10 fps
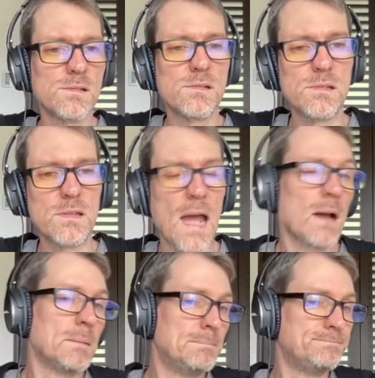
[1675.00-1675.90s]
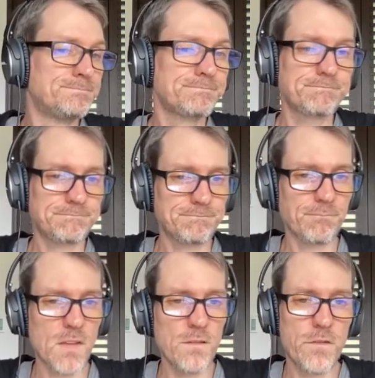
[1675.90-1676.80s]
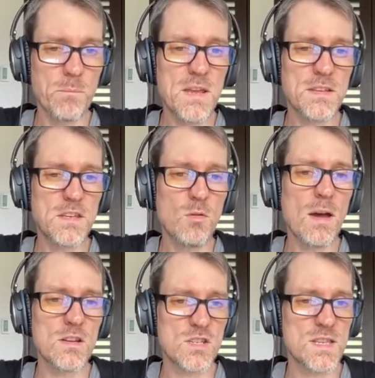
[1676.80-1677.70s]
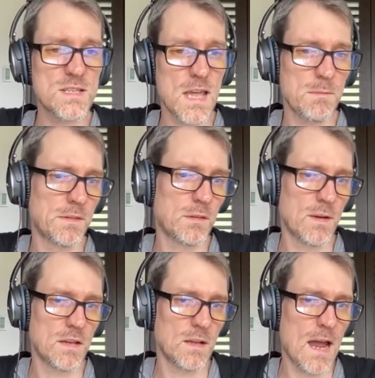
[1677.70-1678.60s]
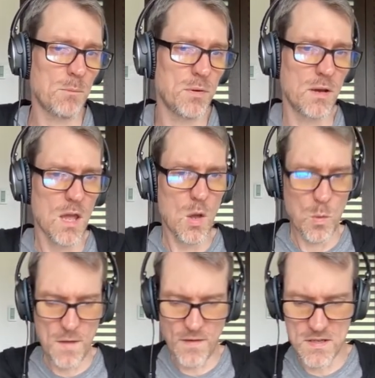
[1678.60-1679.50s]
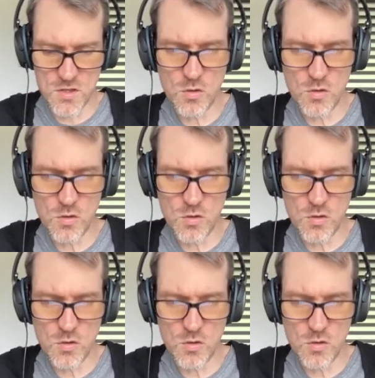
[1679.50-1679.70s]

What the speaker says: yeah, for me, the Q out is just the same as the regular output. If I do